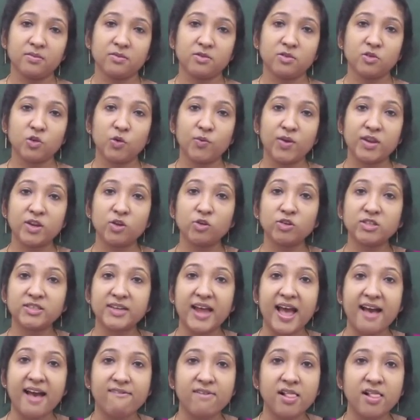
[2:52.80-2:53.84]
So when you
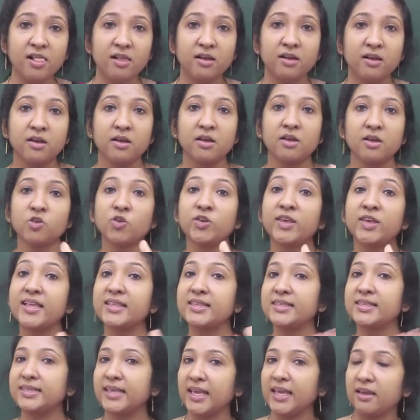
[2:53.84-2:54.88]
travel, we
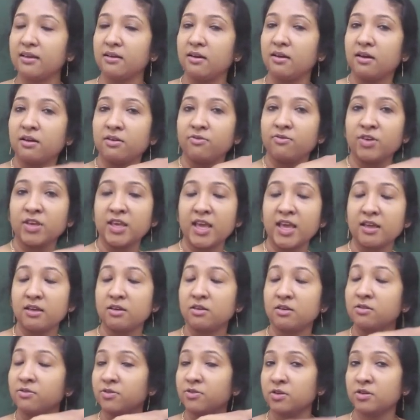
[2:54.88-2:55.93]
can see,
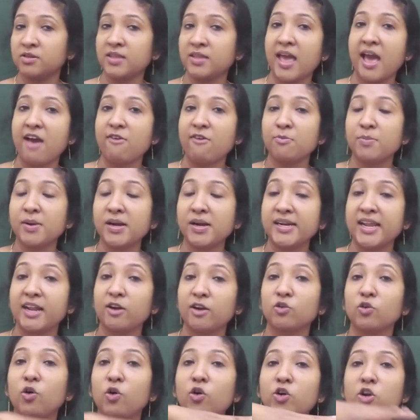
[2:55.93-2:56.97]
they have built
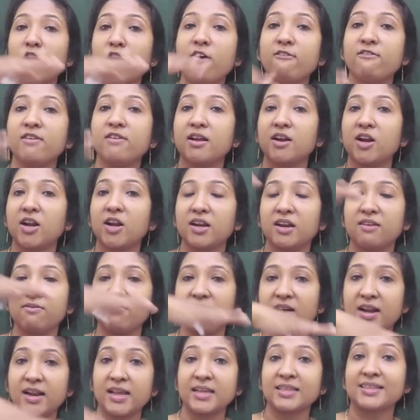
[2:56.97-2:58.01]
a road over a river.